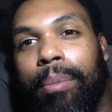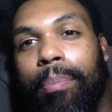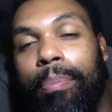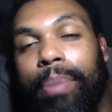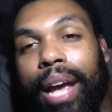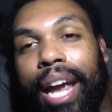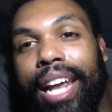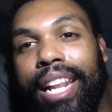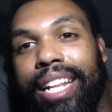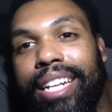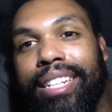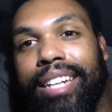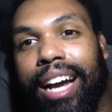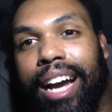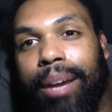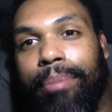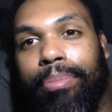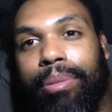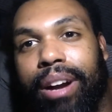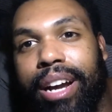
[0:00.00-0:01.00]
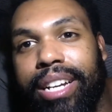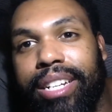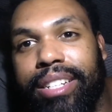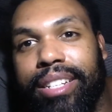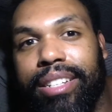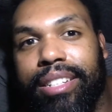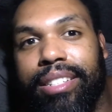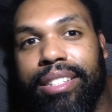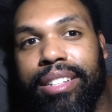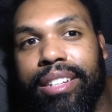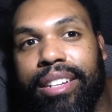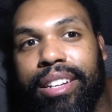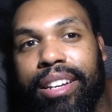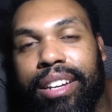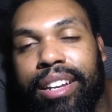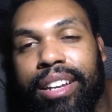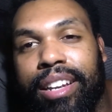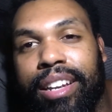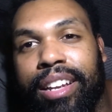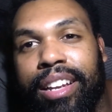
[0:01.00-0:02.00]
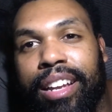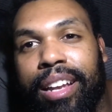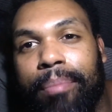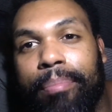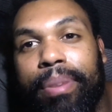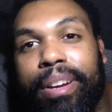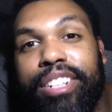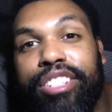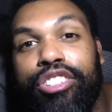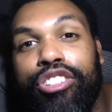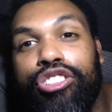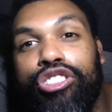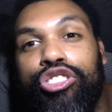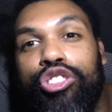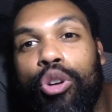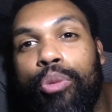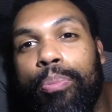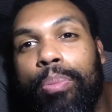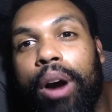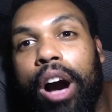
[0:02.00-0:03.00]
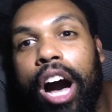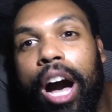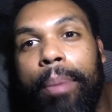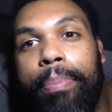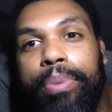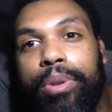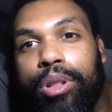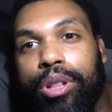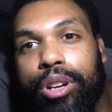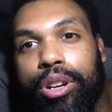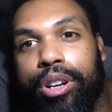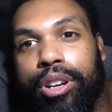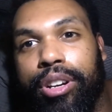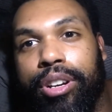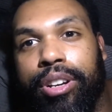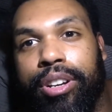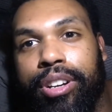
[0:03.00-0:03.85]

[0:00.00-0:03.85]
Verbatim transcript: pay these high prices because they're so popular.